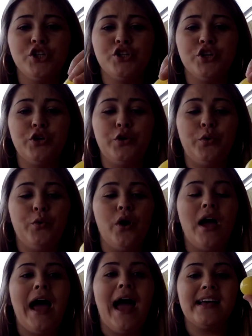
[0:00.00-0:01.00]
to,
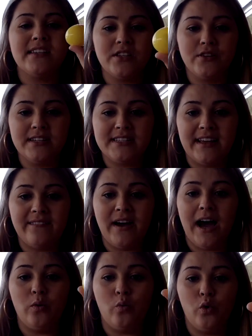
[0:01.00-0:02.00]
as soon as they
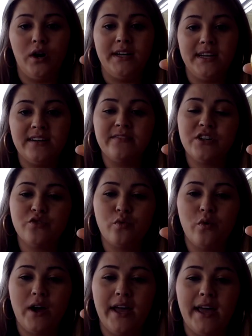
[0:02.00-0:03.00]
find one
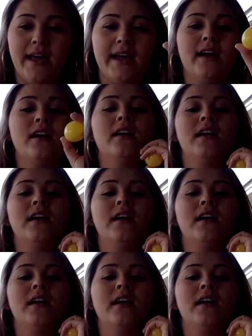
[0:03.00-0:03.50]
individual egg,